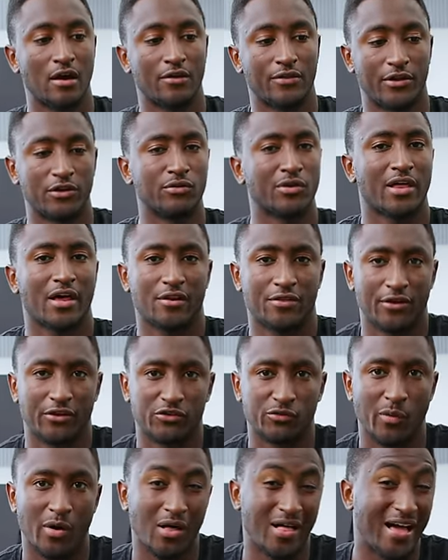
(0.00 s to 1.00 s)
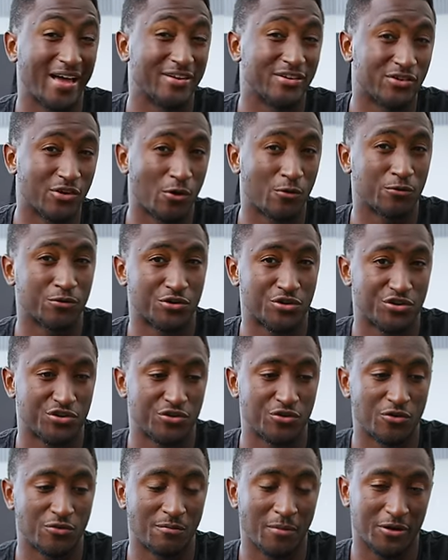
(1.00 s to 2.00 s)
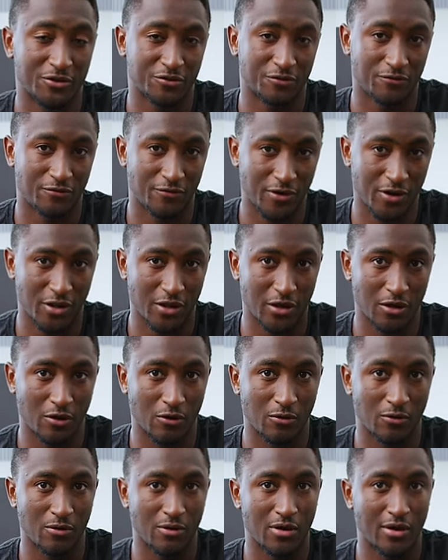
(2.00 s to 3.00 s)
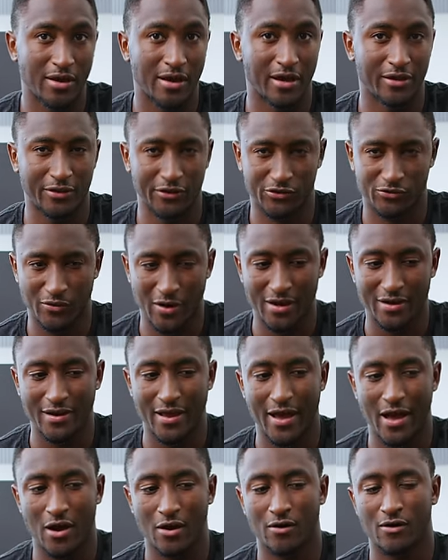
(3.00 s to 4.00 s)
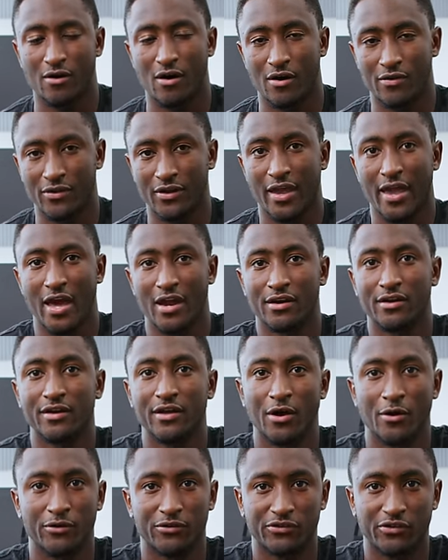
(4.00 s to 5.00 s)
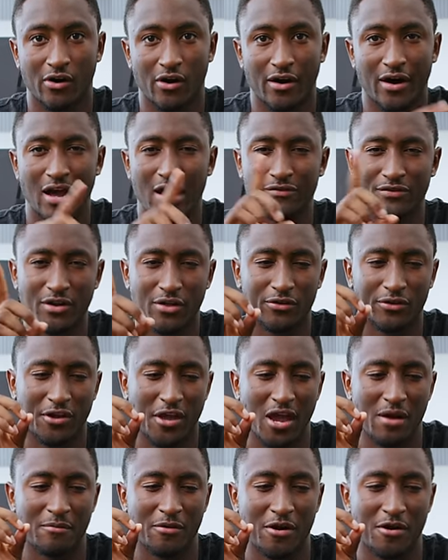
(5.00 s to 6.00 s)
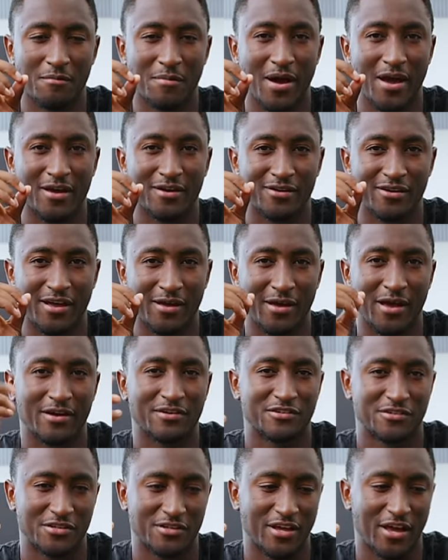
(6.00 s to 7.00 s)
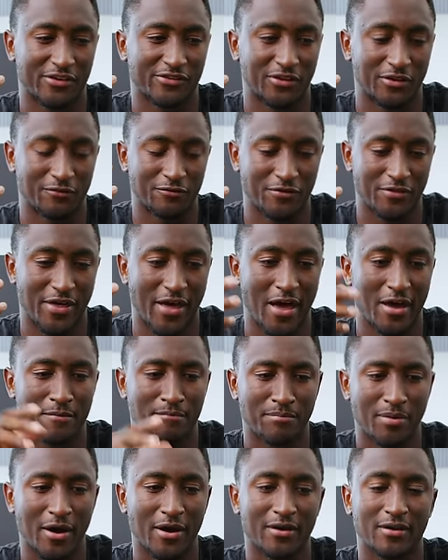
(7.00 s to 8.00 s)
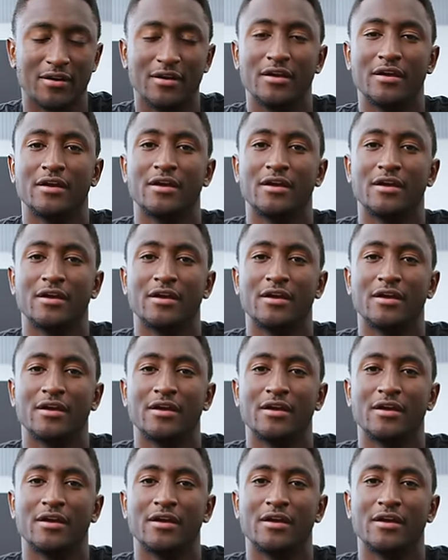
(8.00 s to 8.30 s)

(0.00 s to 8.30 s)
They do a lot of things well. I don't shoot much video at least right now, on the Canon EOS R. I have another camera in mind, and I'm actually testing for that. But